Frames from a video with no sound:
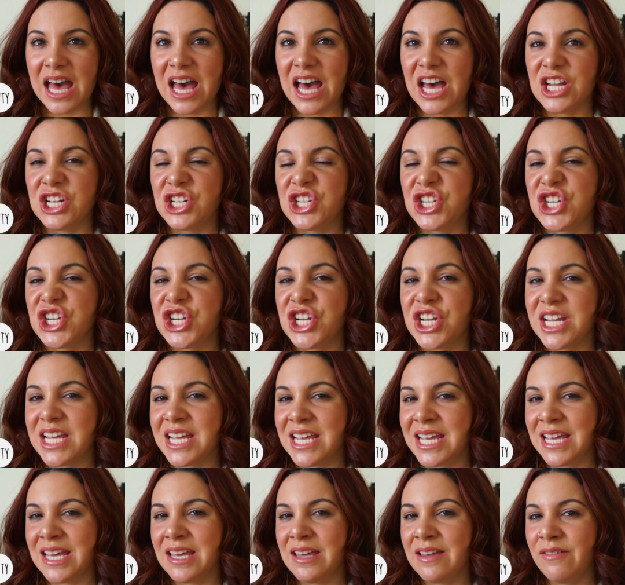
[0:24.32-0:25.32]

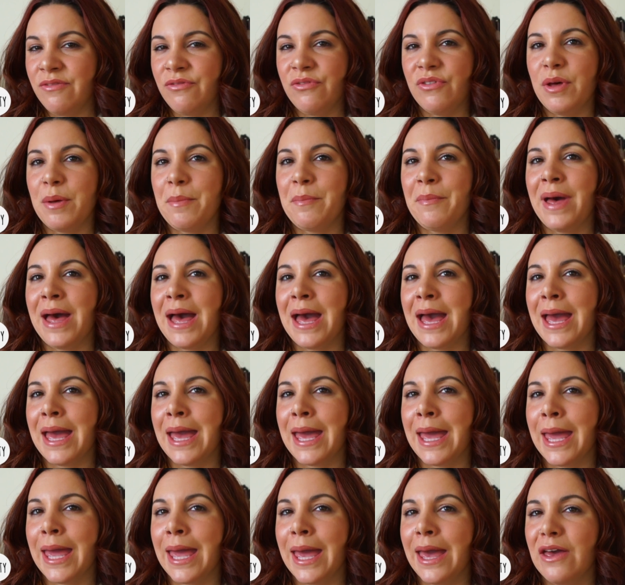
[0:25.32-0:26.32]
achieve
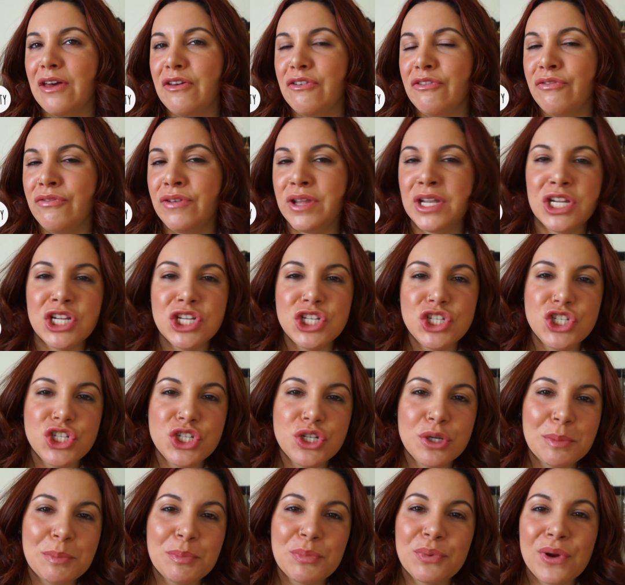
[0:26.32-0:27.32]
my
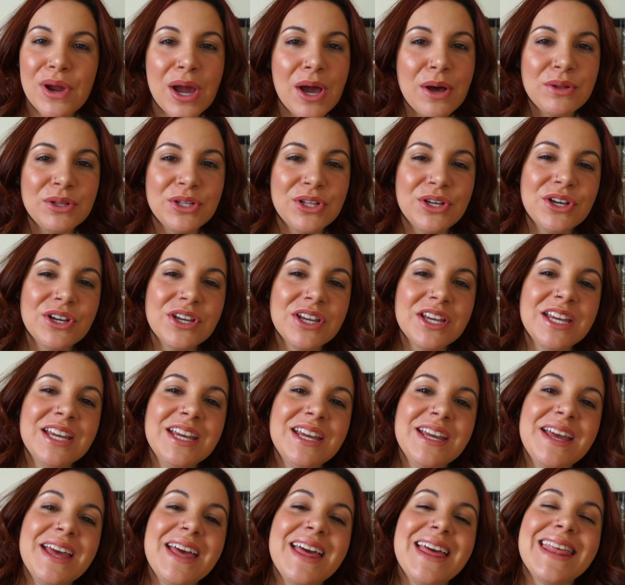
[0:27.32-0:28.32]
finished brow look,
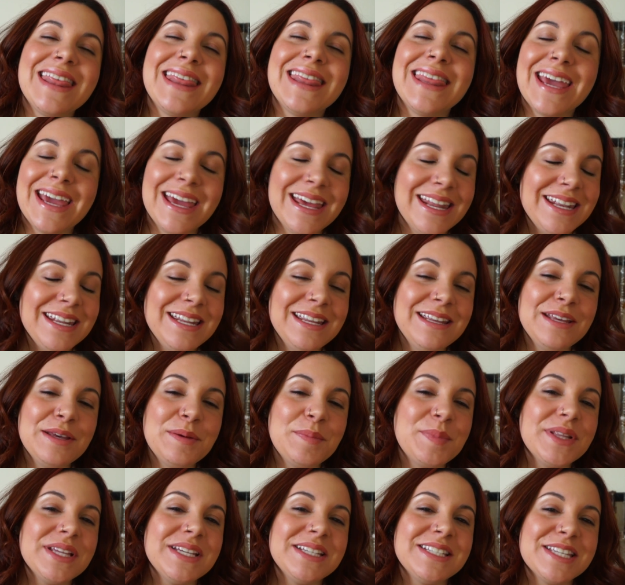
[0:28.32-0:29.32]
then
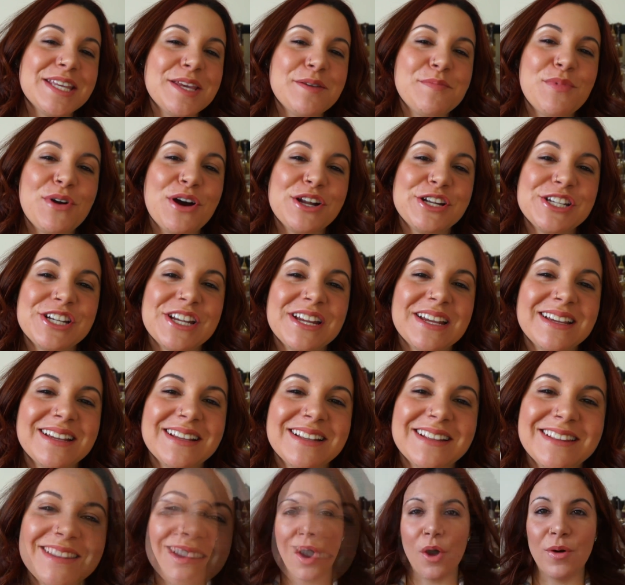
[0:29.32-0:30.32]
please keep watching.
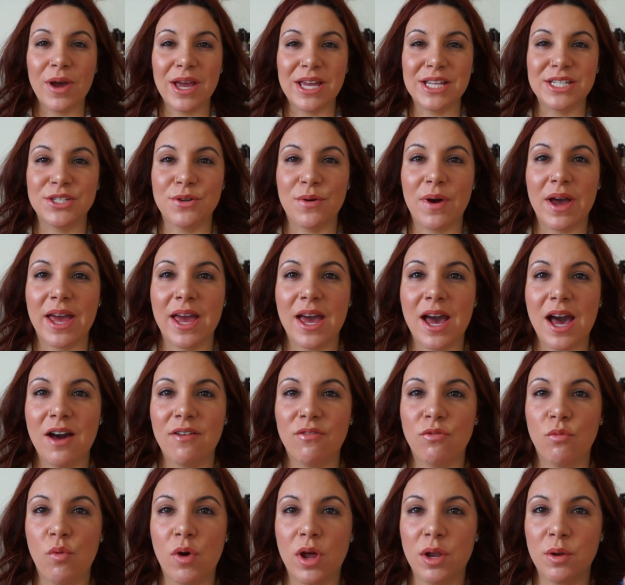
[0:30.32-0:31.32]
Okay, so I
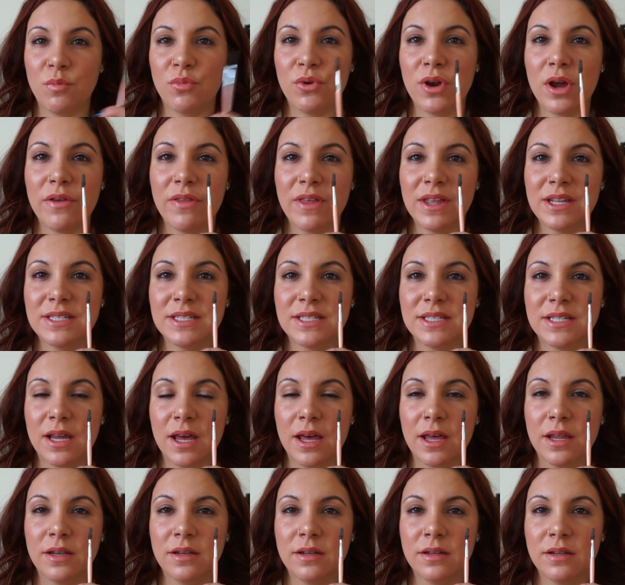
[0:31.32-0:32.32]
have one brow that's
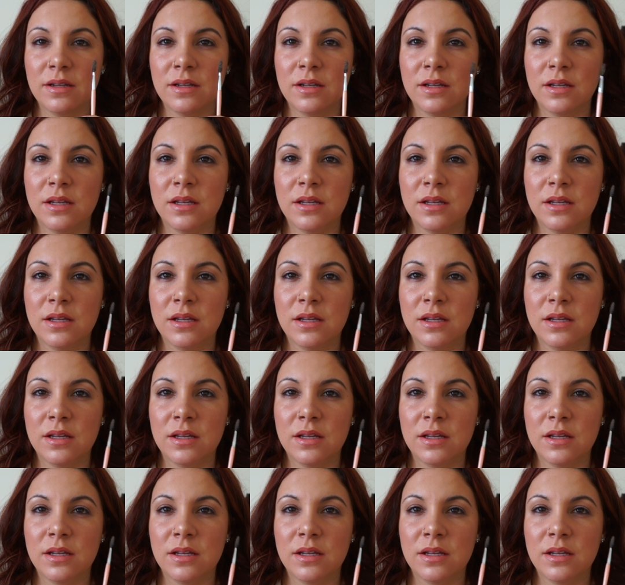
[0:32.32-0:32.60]
done